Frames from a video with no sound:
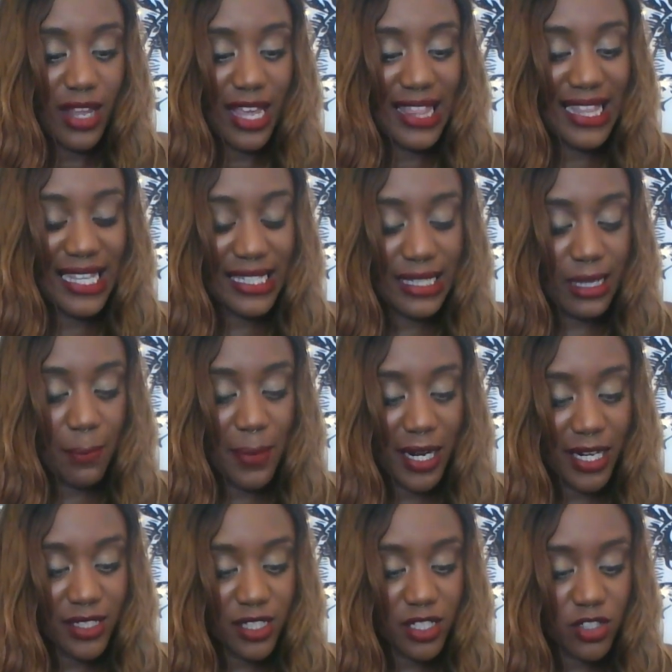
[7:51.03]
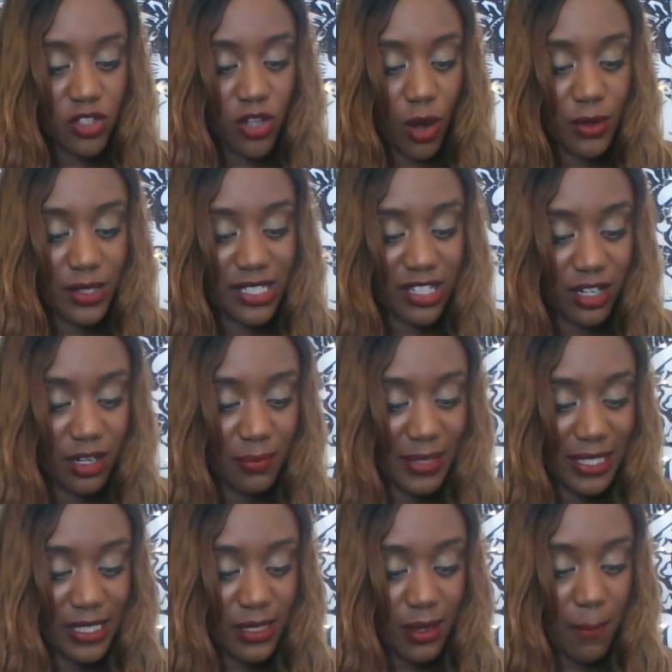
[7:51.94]
this appears as though it's going to
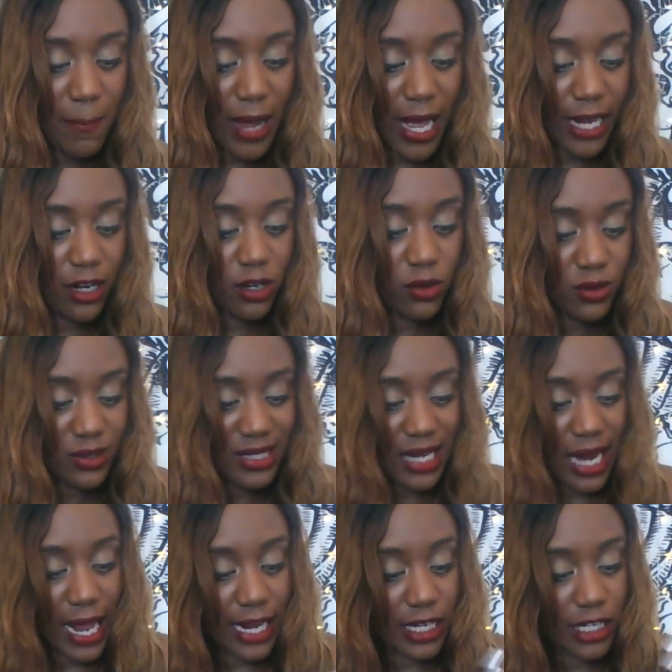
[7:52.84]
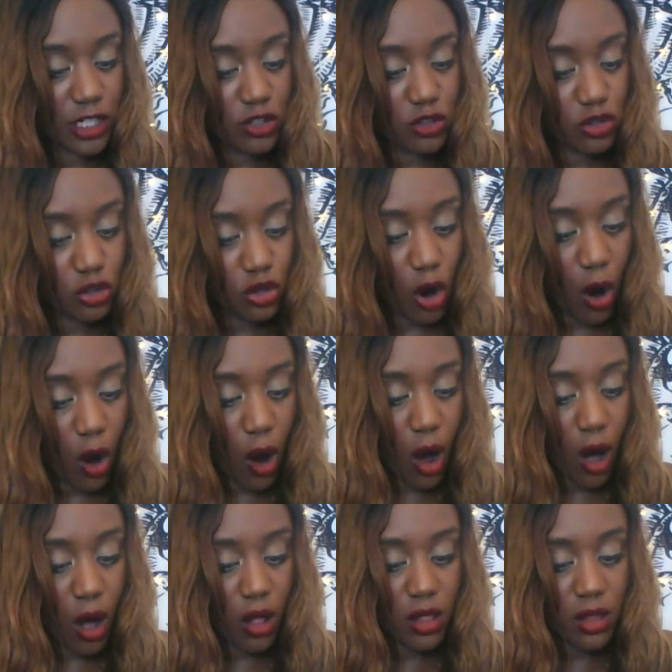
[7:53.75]
be somebody who's likely
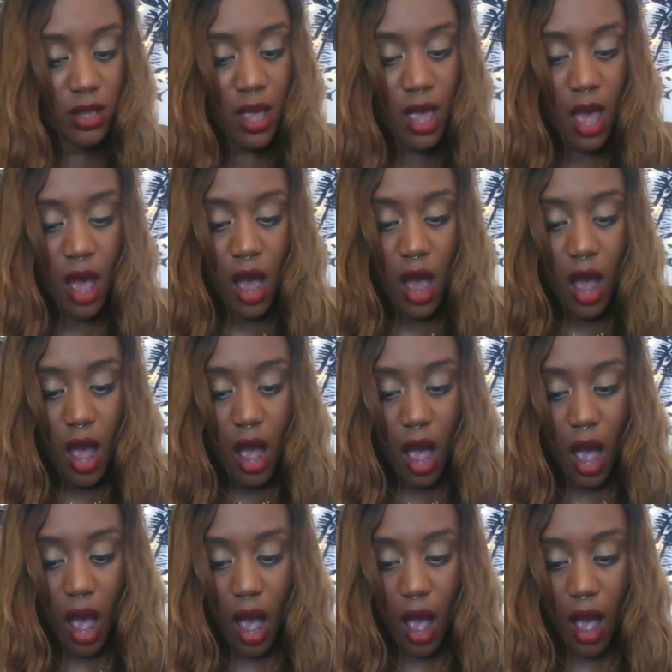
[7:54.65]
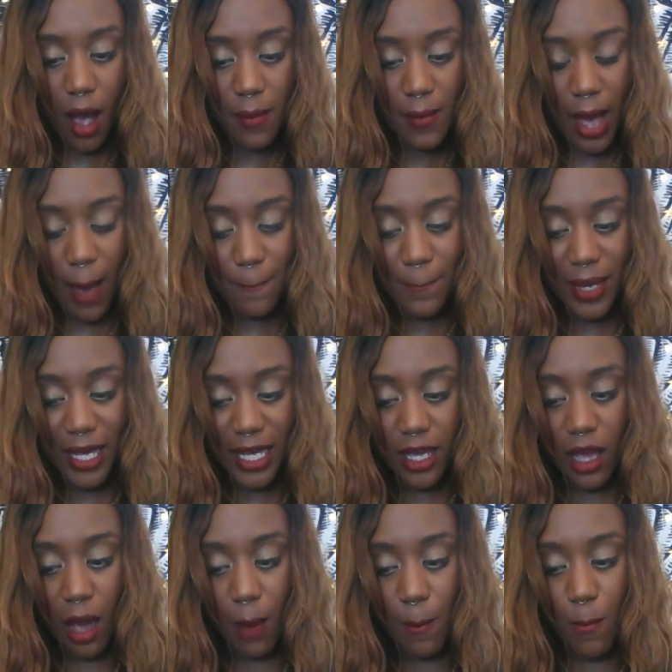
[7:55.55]
tall. I'm
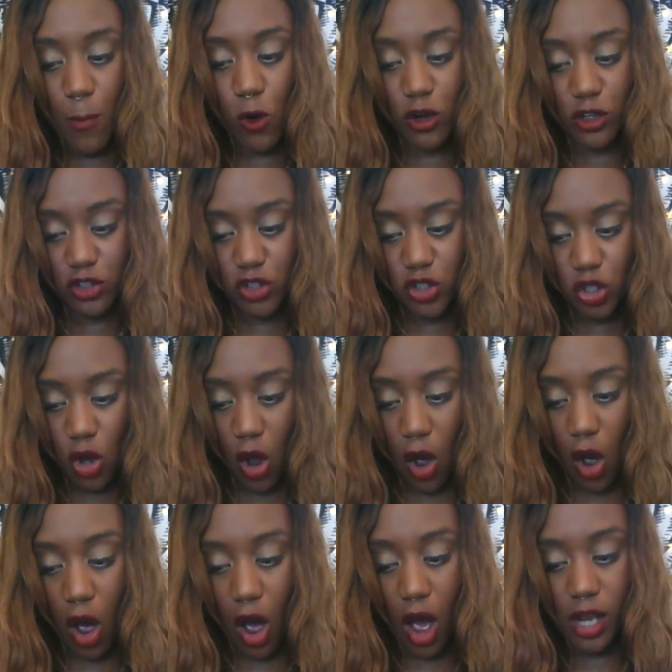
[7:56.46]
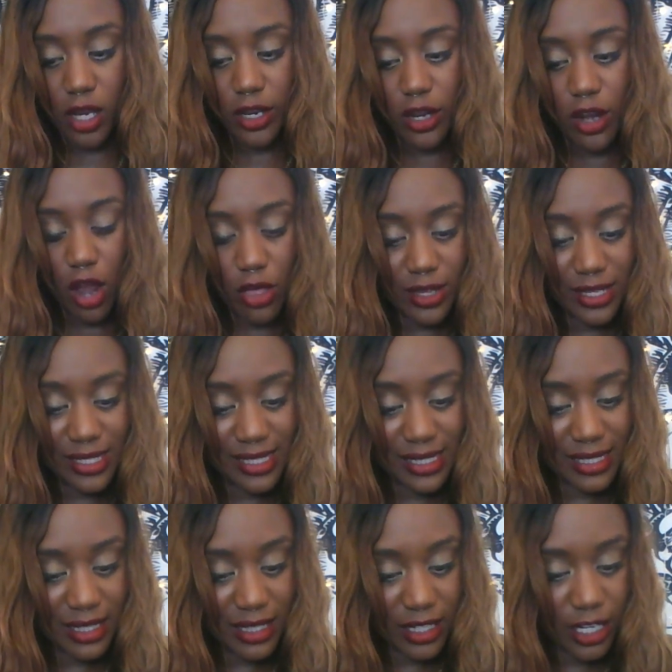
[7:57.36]
picking up more tall and on the
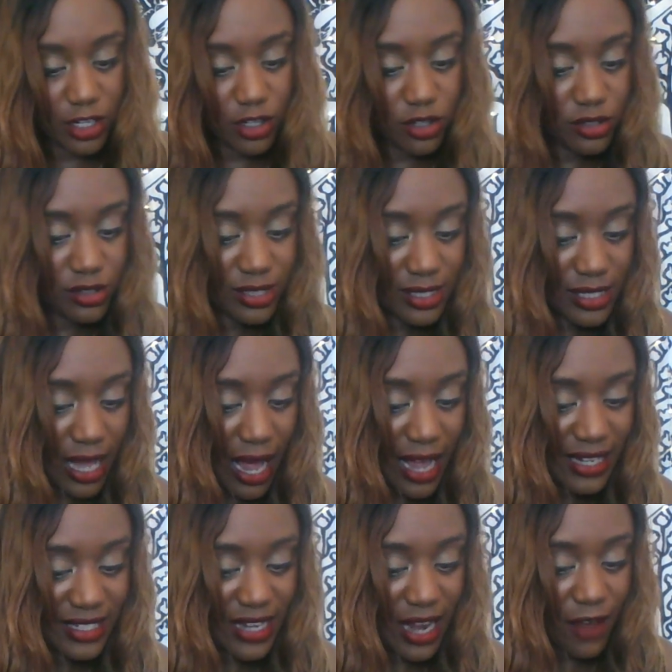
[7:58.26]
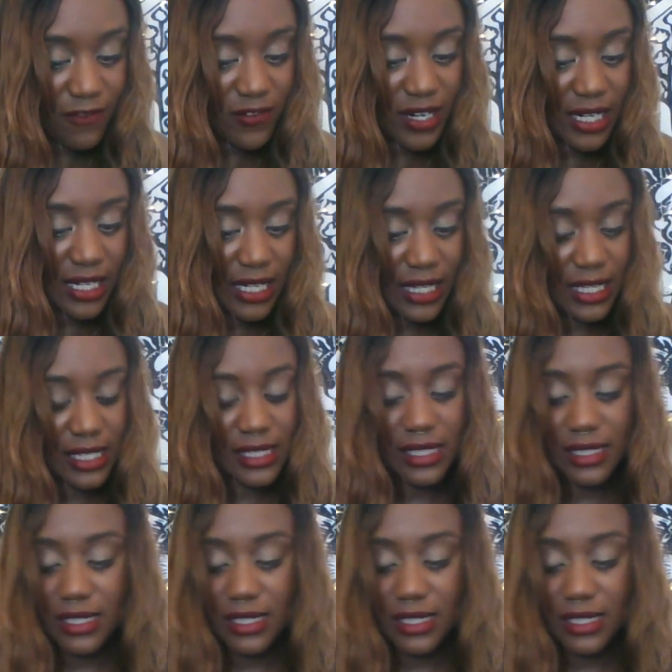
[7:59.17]
slender side, definitely. This